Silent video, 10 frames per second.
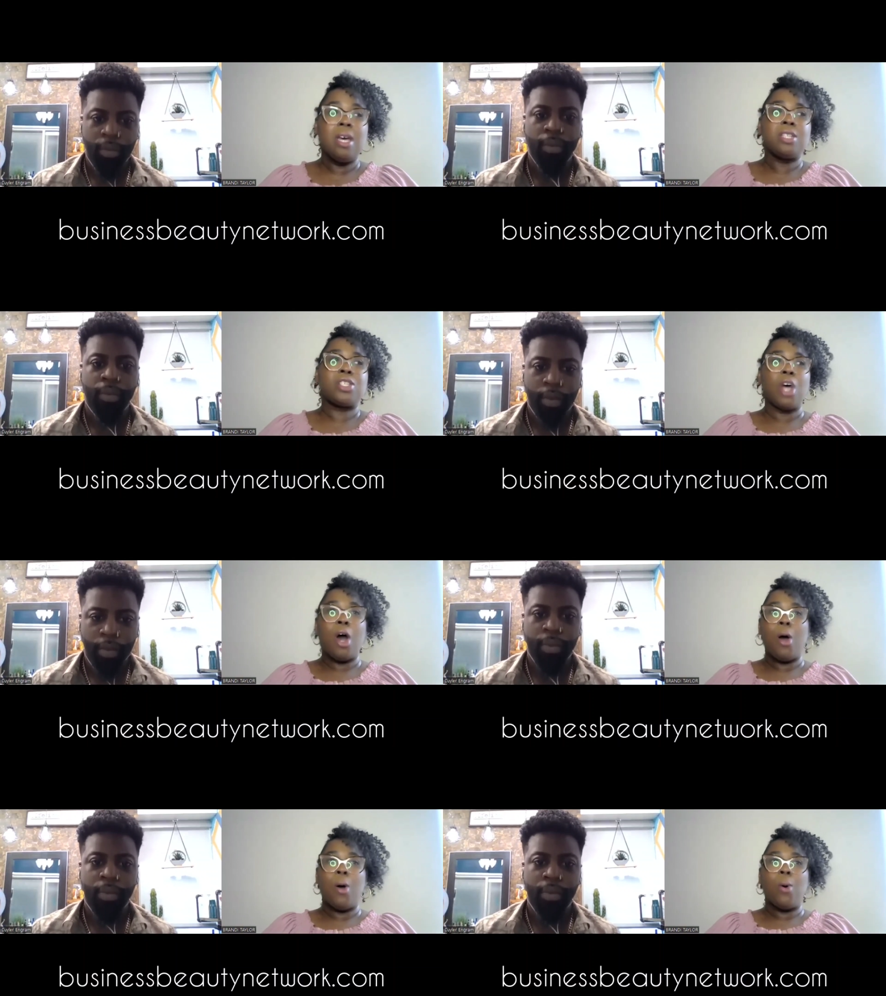
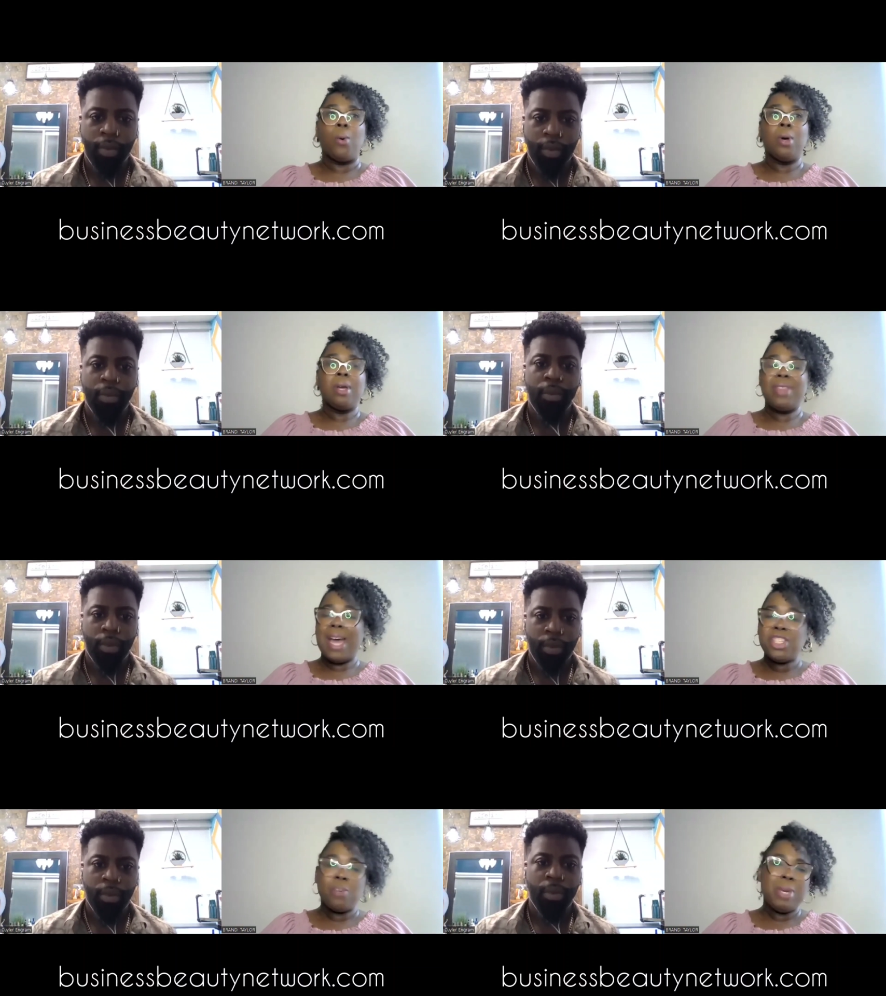Speaker 1: So
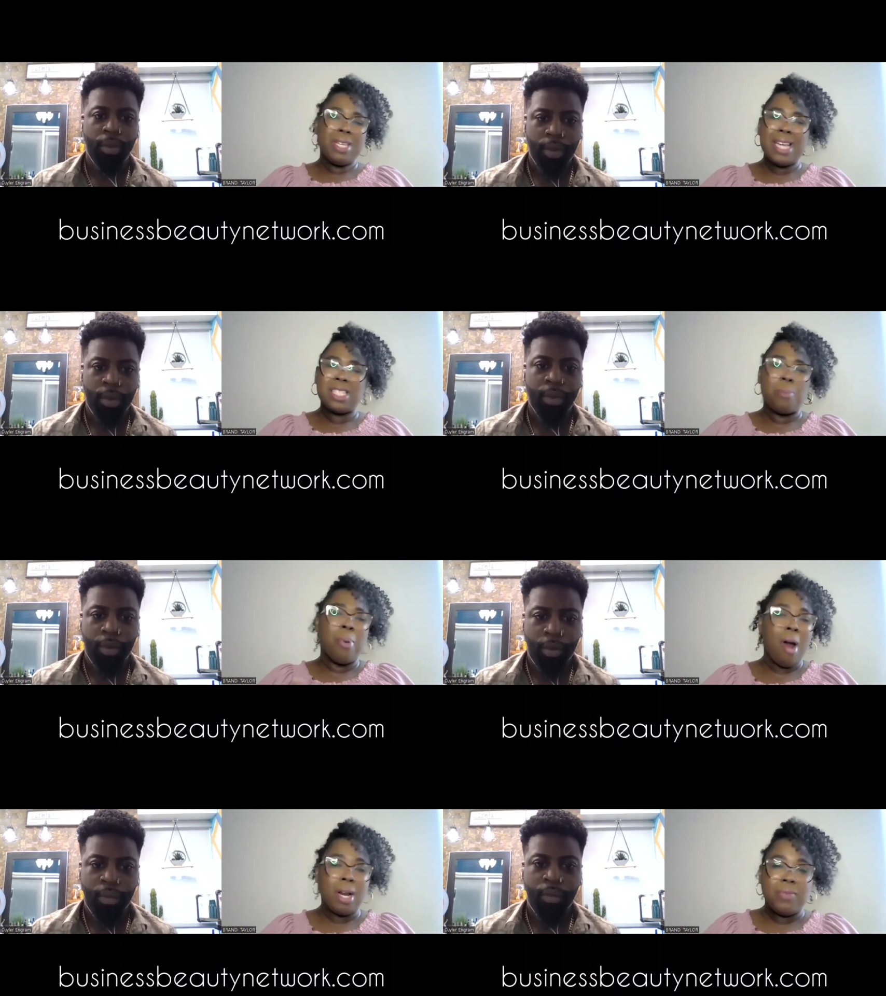that should be that's a
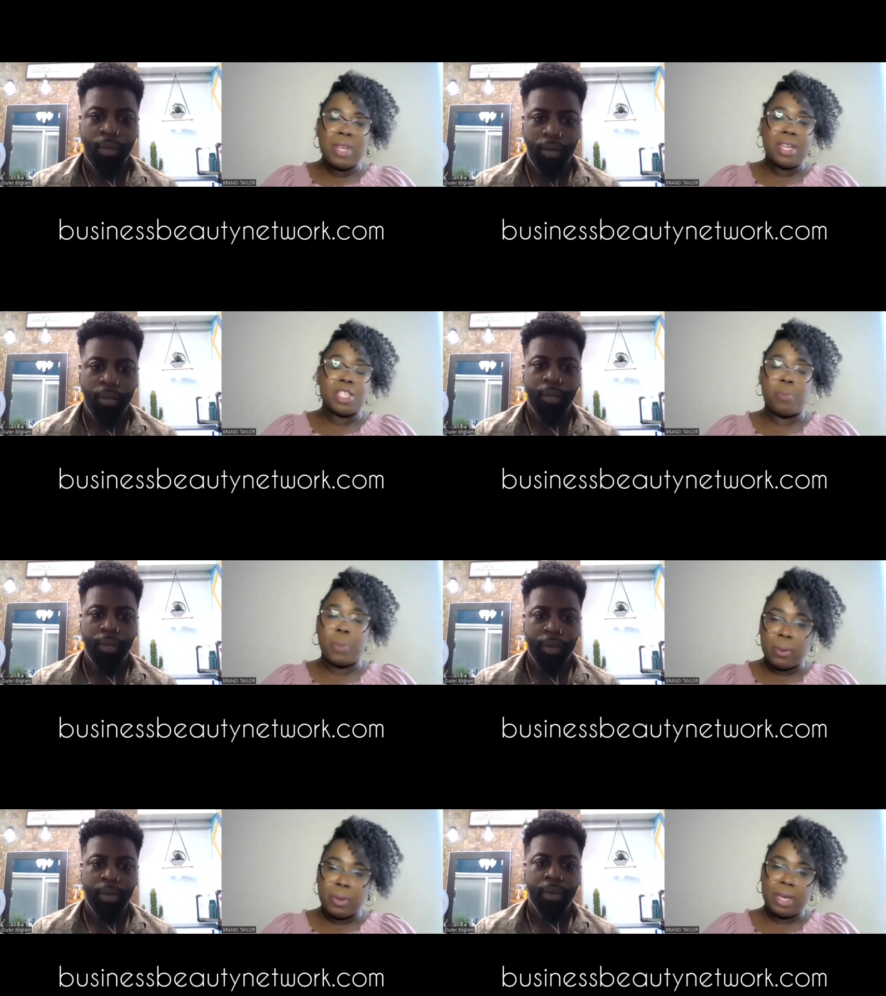part of the
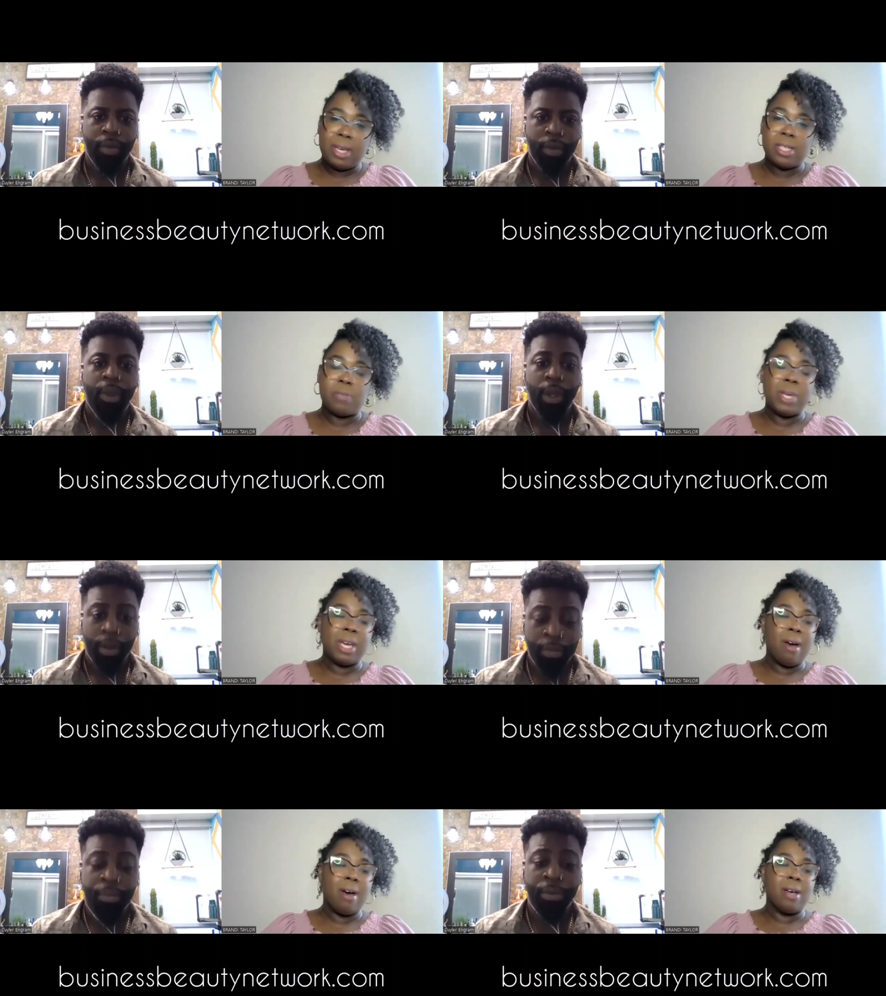experience mm-hmm.
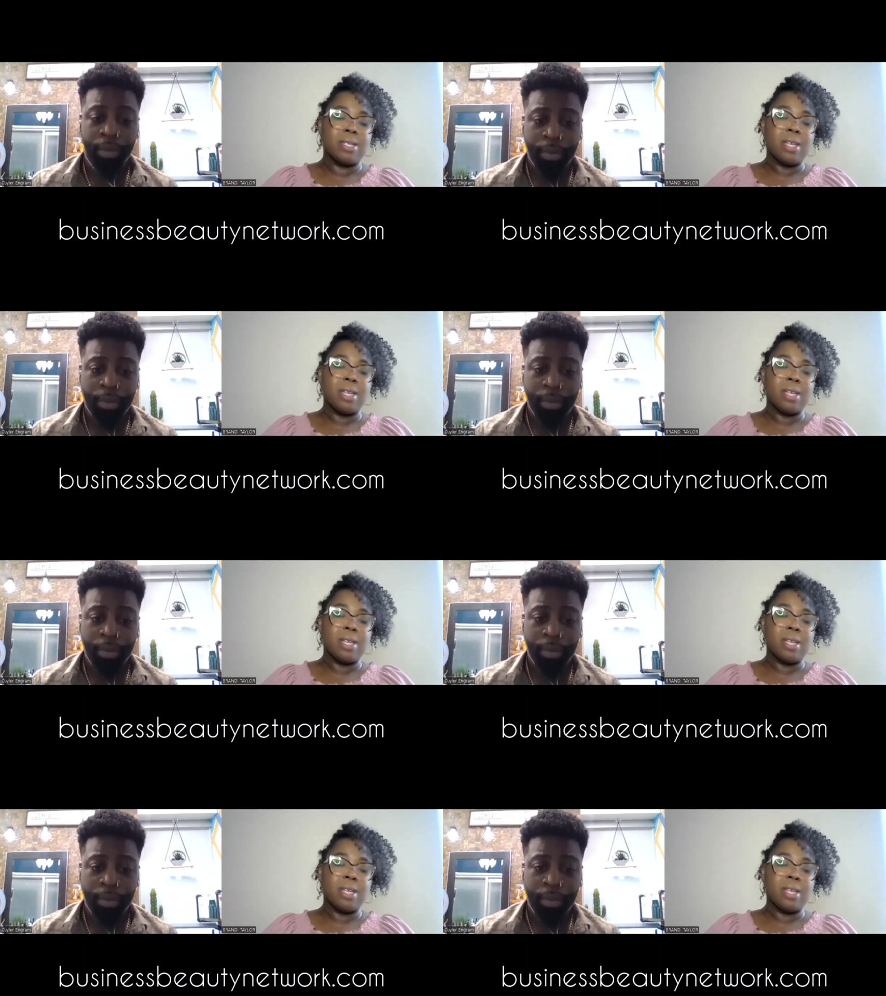because